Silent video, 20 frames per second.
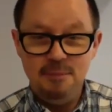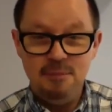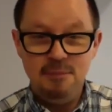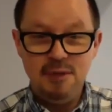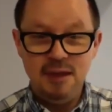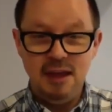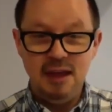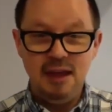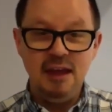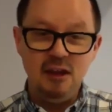
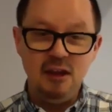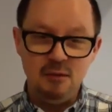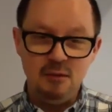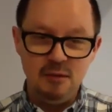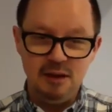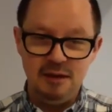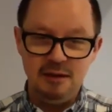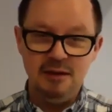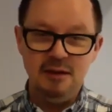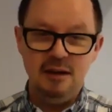Being
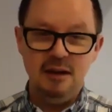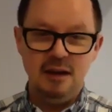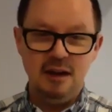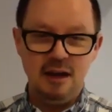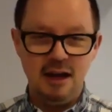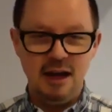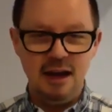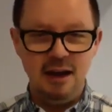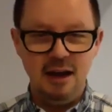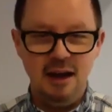human,
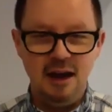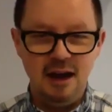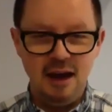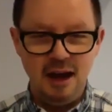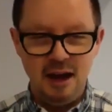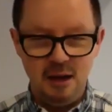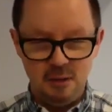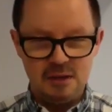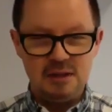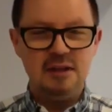
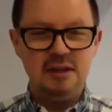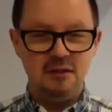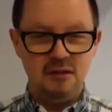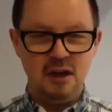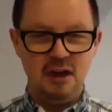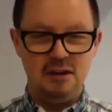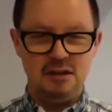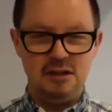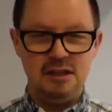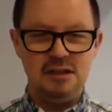I was
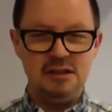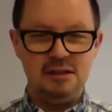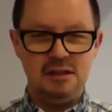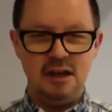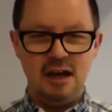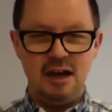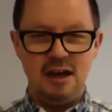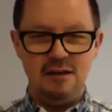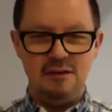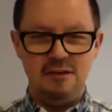self-conscious
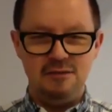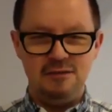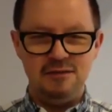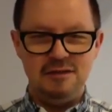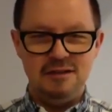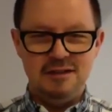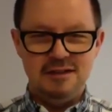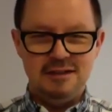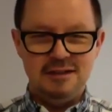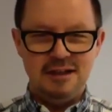of,
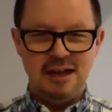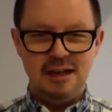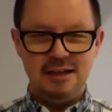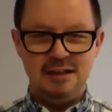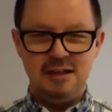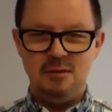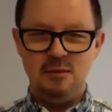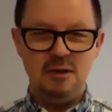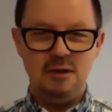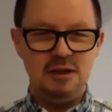I
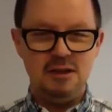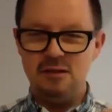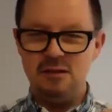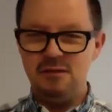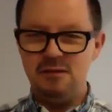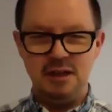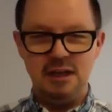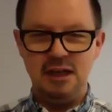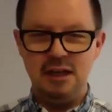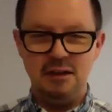didn't want to do
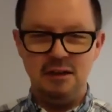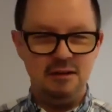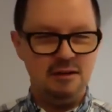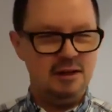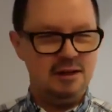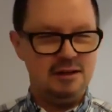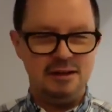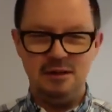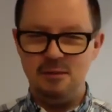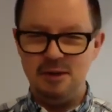video, I
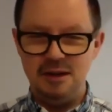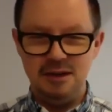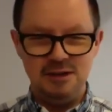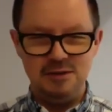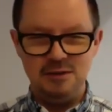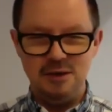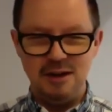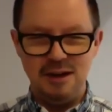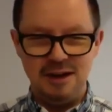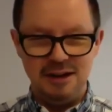didn't want to
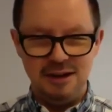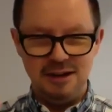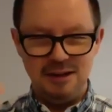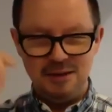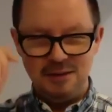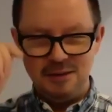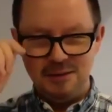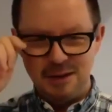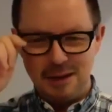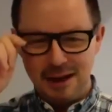do
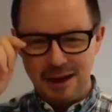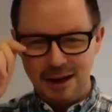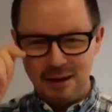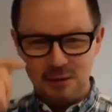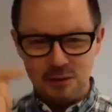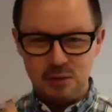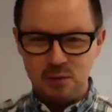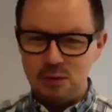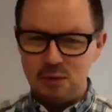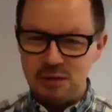audio, I
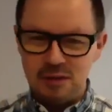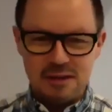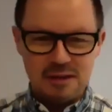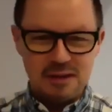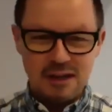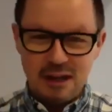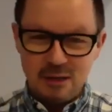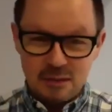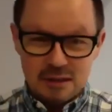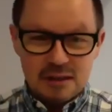was worried
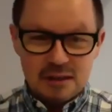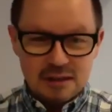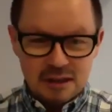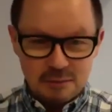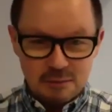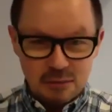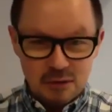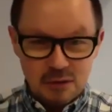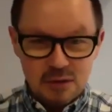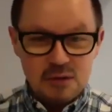that I would
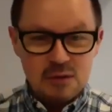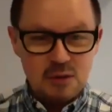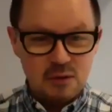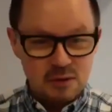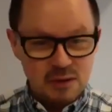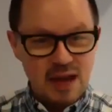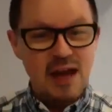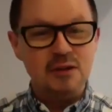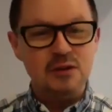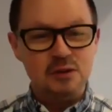stumble. So
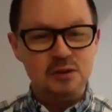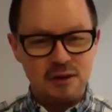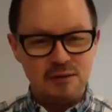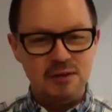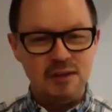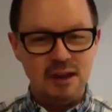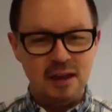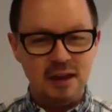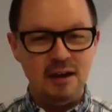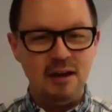that sort of
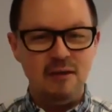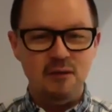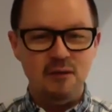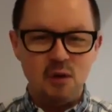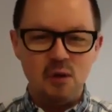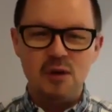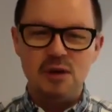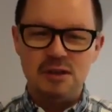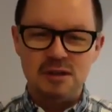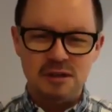thing, of
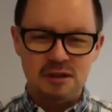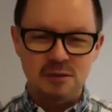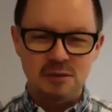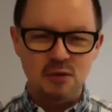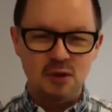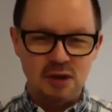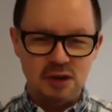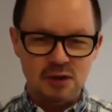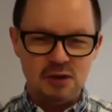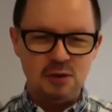course, the
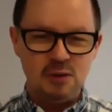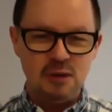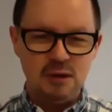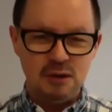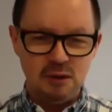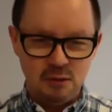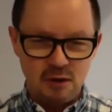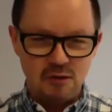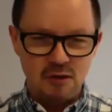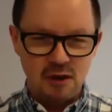more you do it,
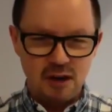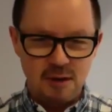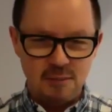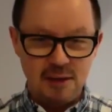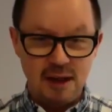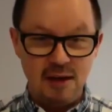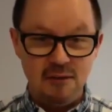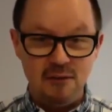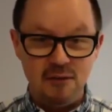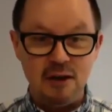you overcome
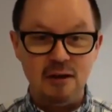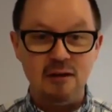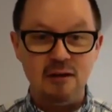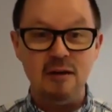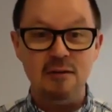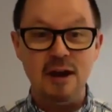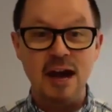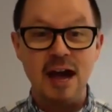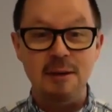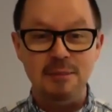that
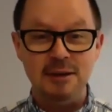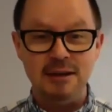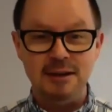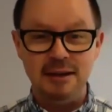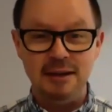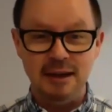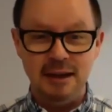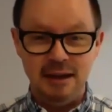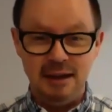very rapidly.